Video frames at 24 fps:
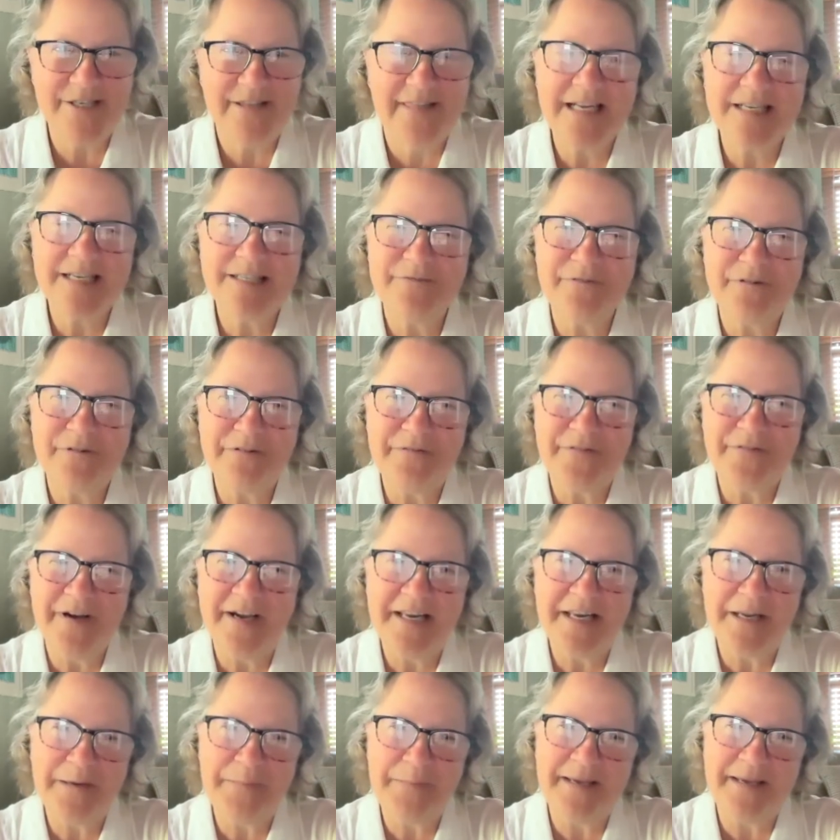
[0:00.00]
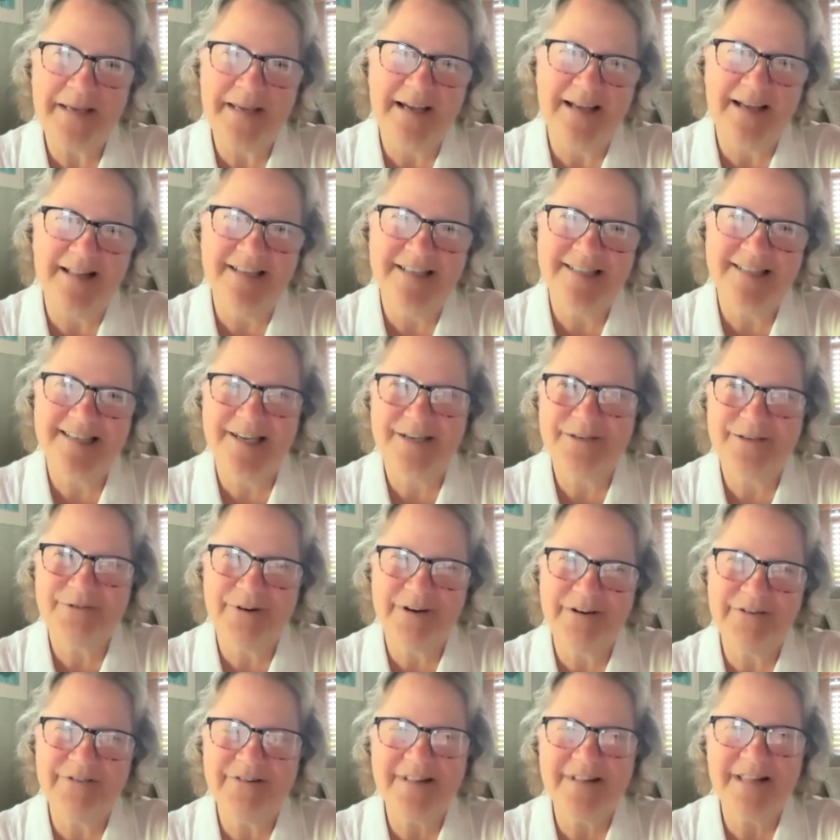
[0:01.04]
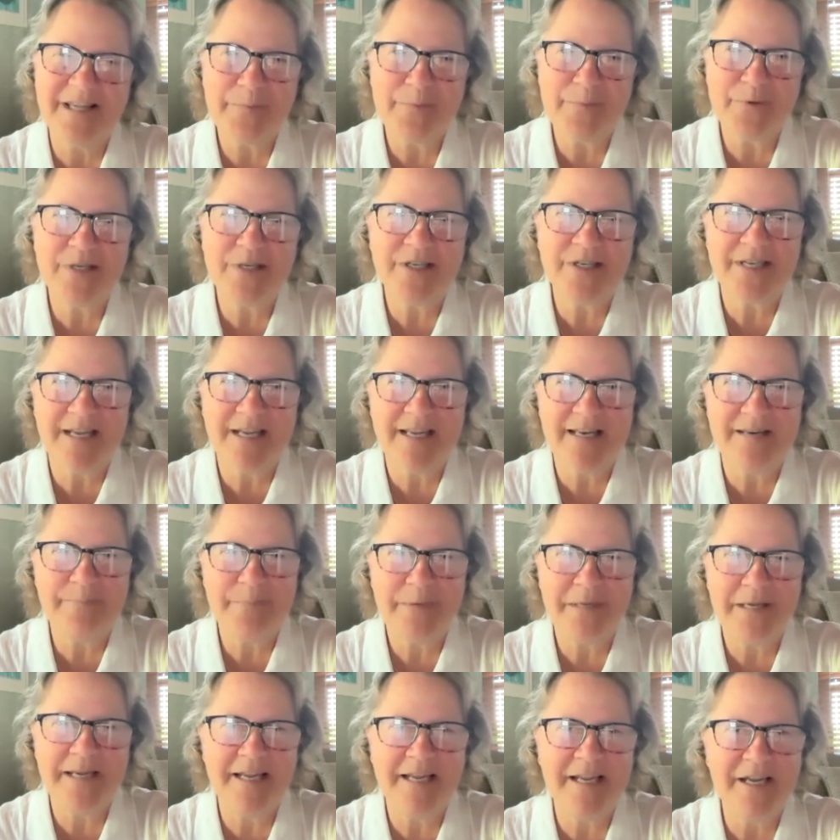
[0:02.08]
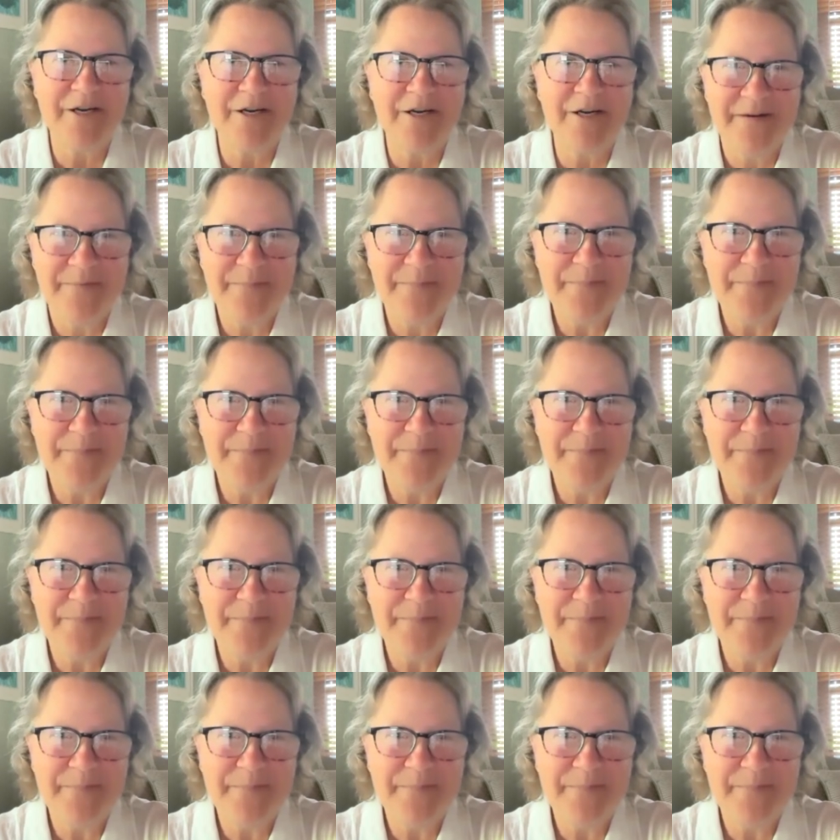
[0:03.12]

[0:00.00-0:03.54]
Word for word: Thanks for inviting me, Alexandra. I really appreciate being here.